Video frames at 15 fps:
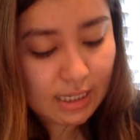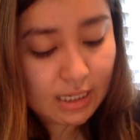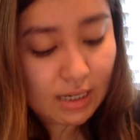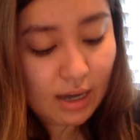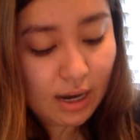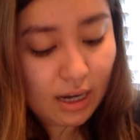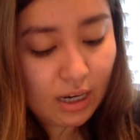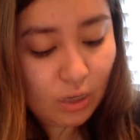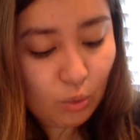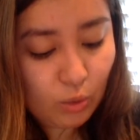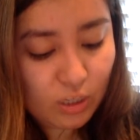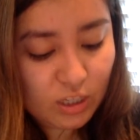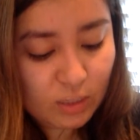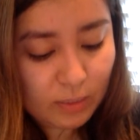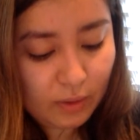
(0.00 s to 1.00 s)
and he could see
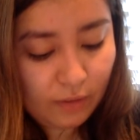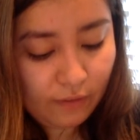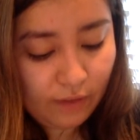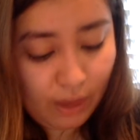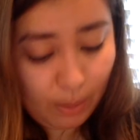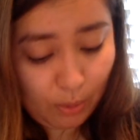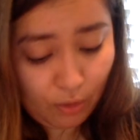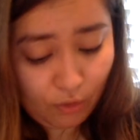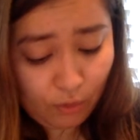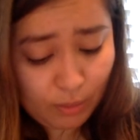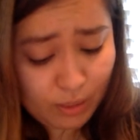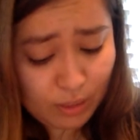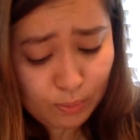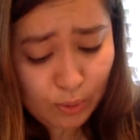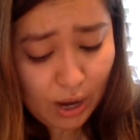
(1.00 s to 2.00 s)
tiny wisps
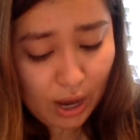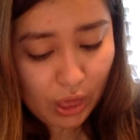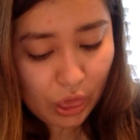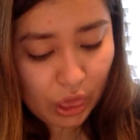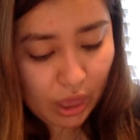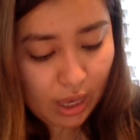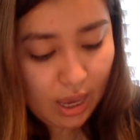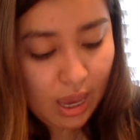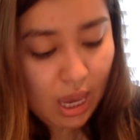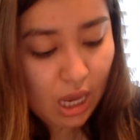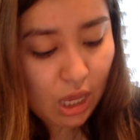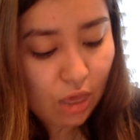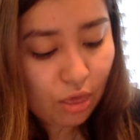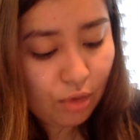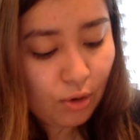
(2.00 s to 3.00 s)
of vapor from his breath.